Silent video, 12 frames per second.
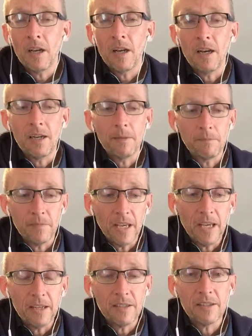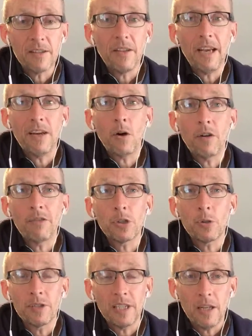And that
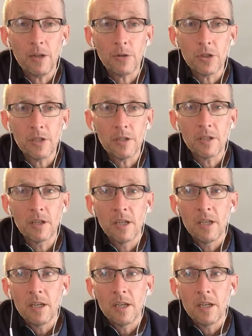artificial intelligence